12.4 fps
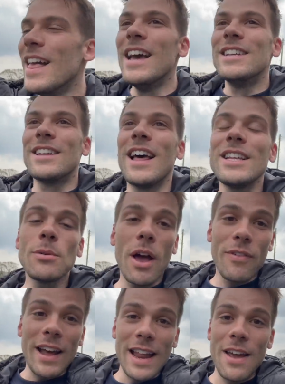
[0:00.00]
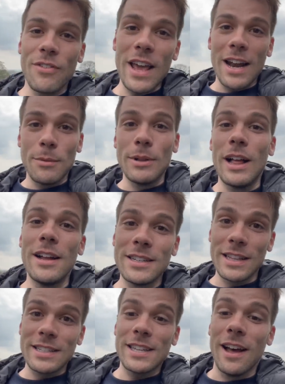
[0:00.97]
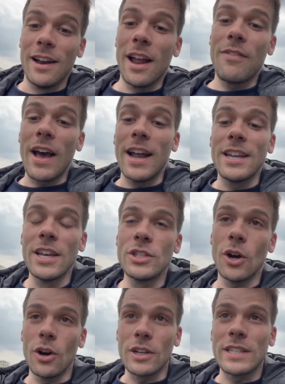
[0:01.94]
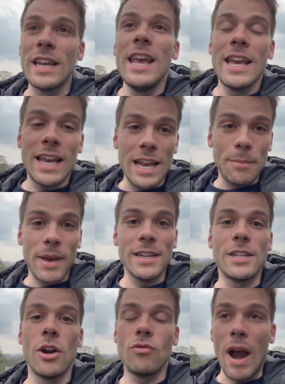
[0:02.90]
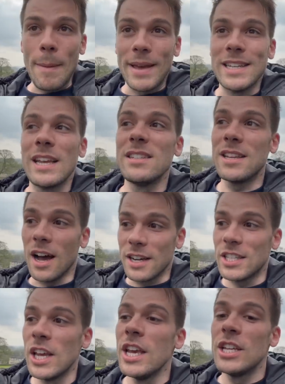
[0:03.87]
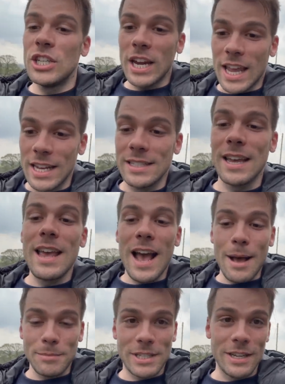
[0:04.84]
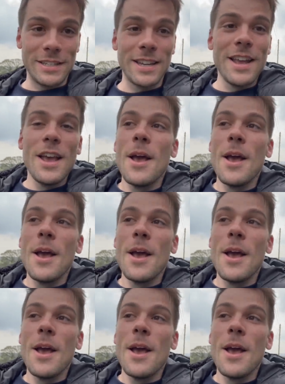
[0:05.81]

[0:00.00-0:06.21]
So that's why I've had every animal under the sun. I've had dogs, guinea pigs, rabbits, ducks, chickens, hamsters.